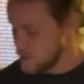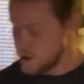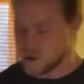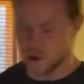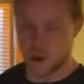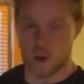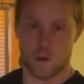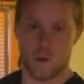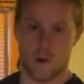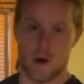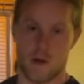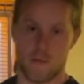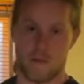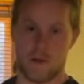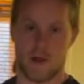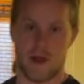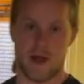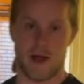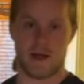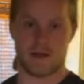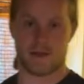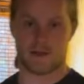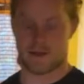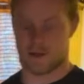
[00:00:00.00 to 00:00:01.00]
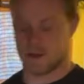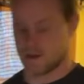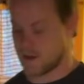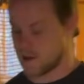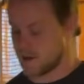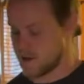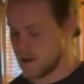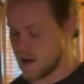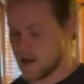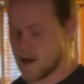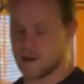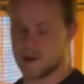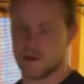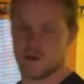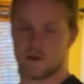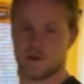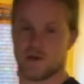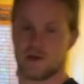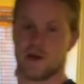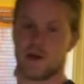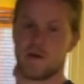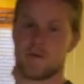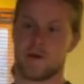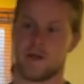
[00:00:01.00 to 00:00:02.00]
don't want plastic containers. You're
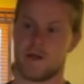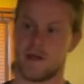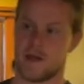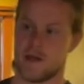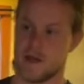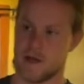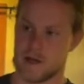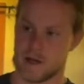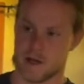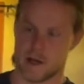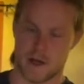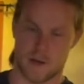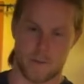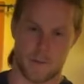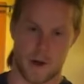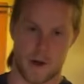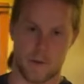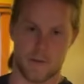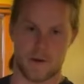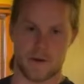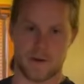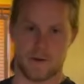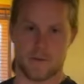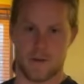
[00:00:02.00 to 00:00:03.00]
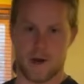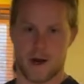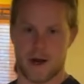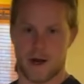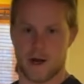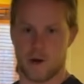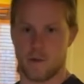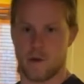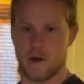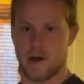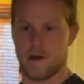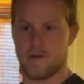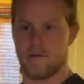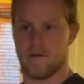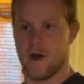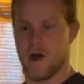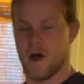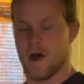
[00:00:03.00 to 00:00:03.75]
going to be heating them up in the microwave.